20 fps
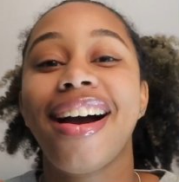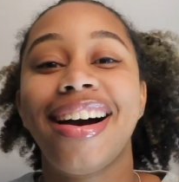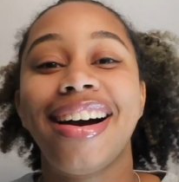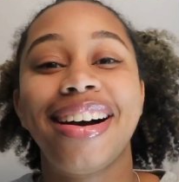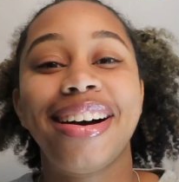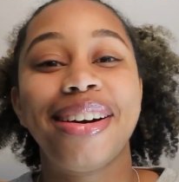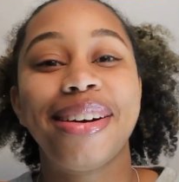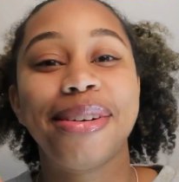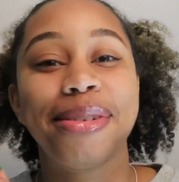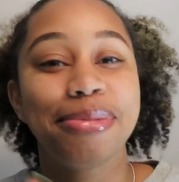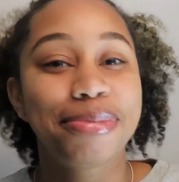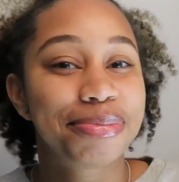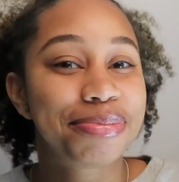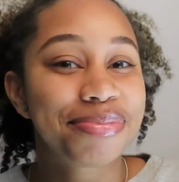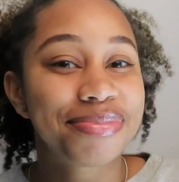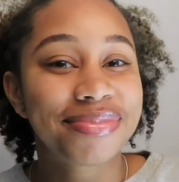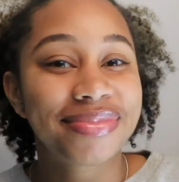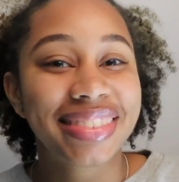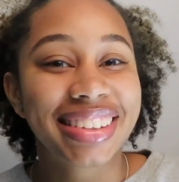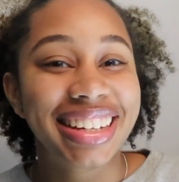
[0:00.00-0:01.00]

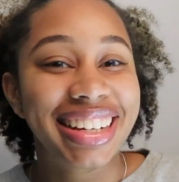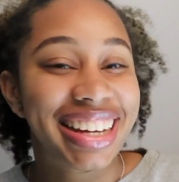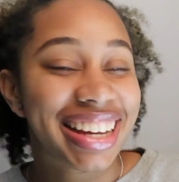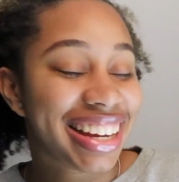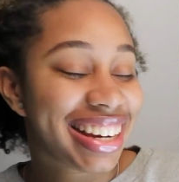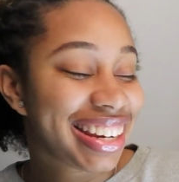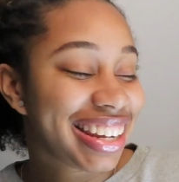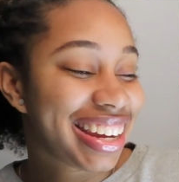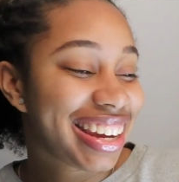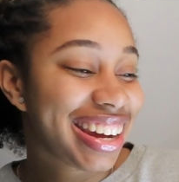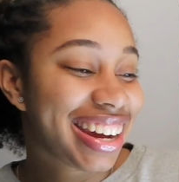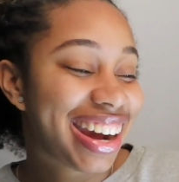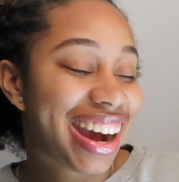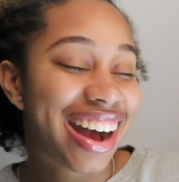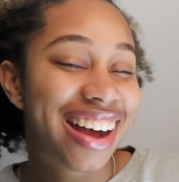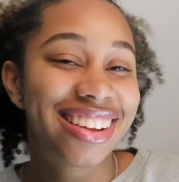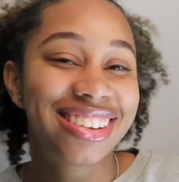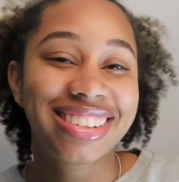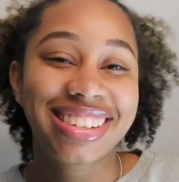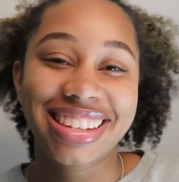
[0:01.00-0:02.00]
Um, and yeah,
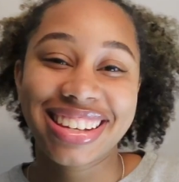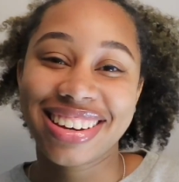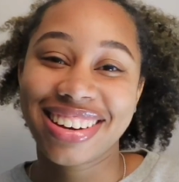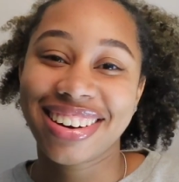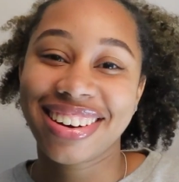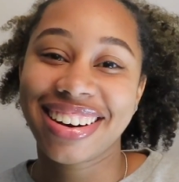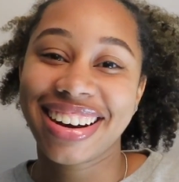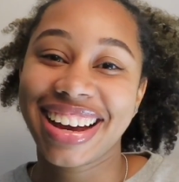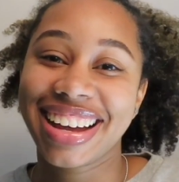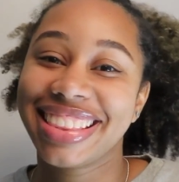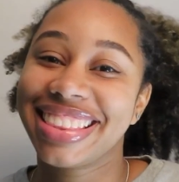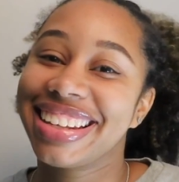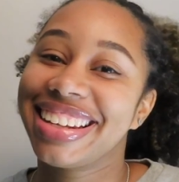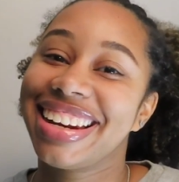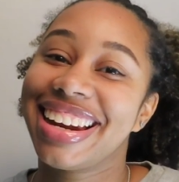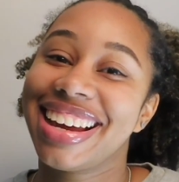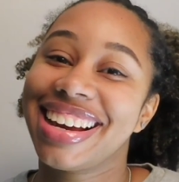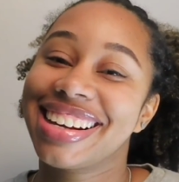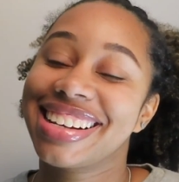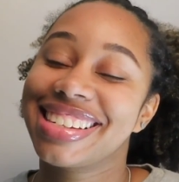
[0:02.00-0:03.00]
I'll see y'all at the
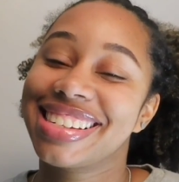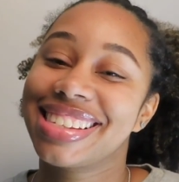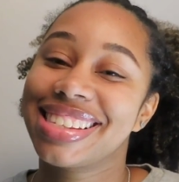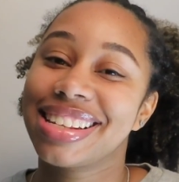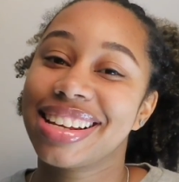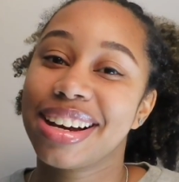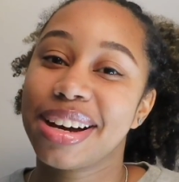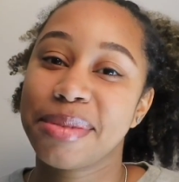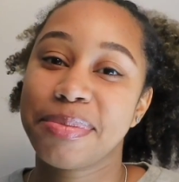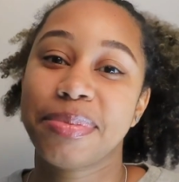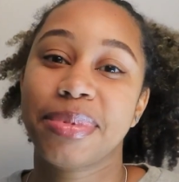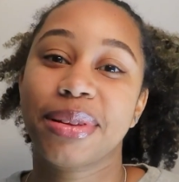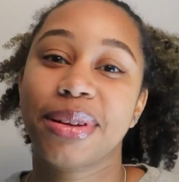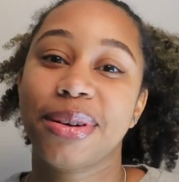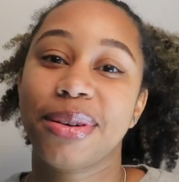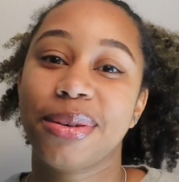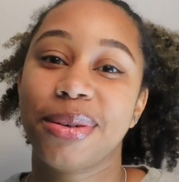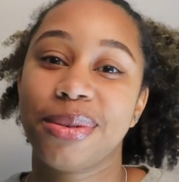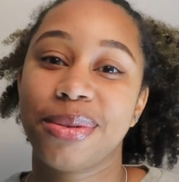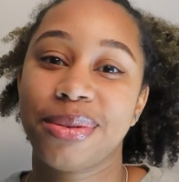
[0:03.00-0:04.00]
next
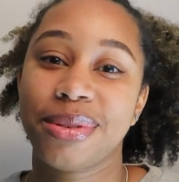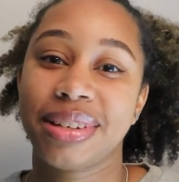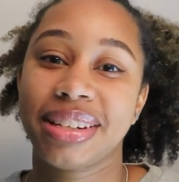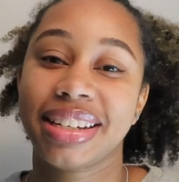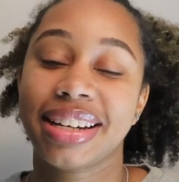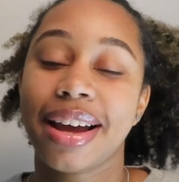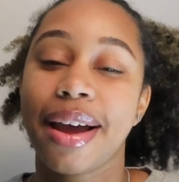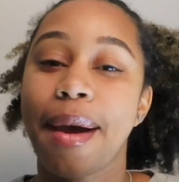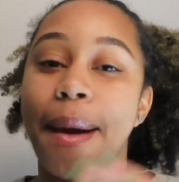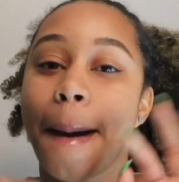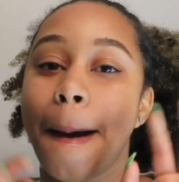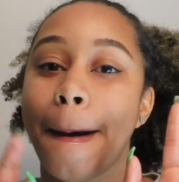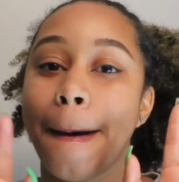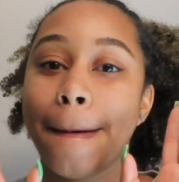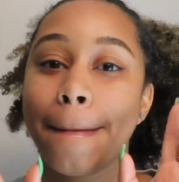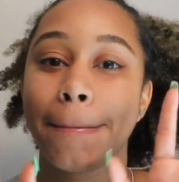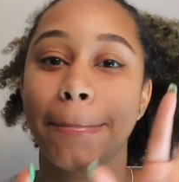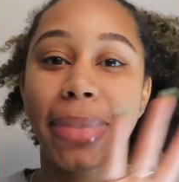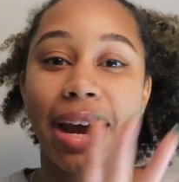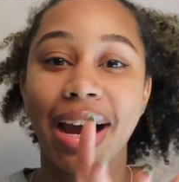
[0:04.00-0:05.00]
upload.
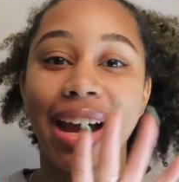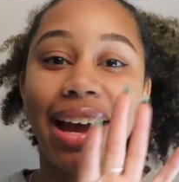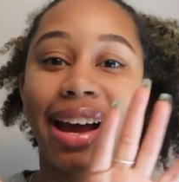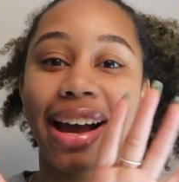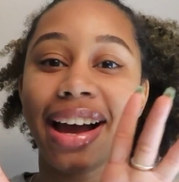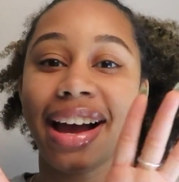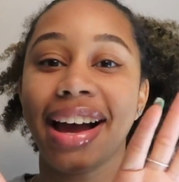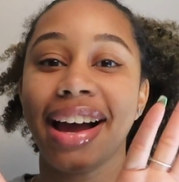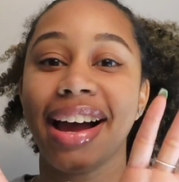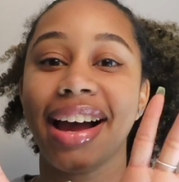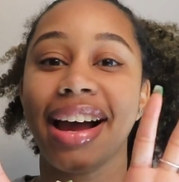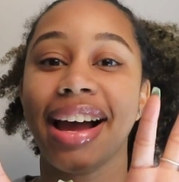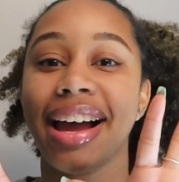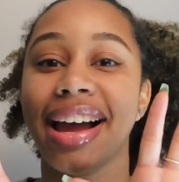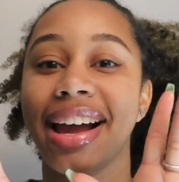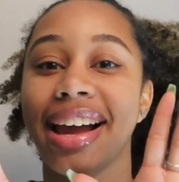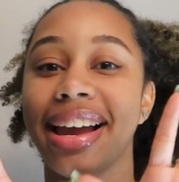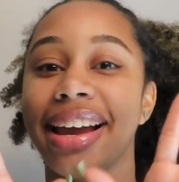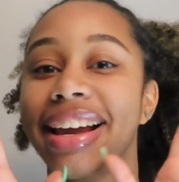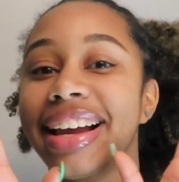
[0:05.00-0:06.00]

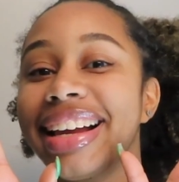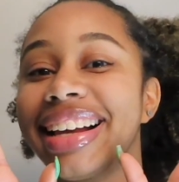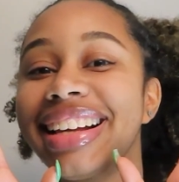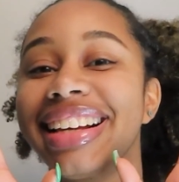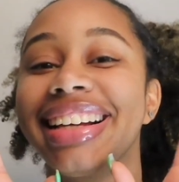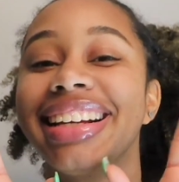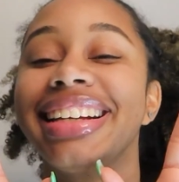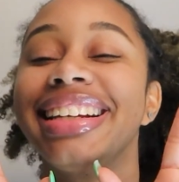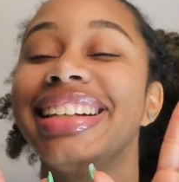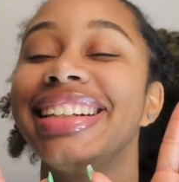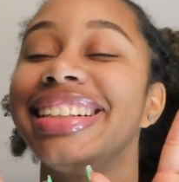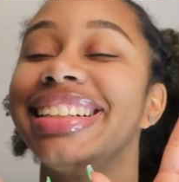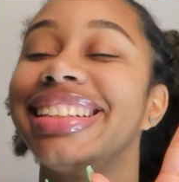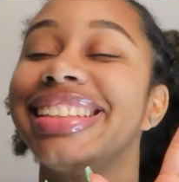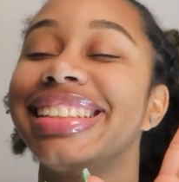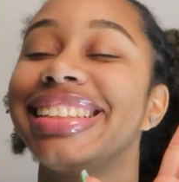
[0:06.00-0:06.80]
Bye.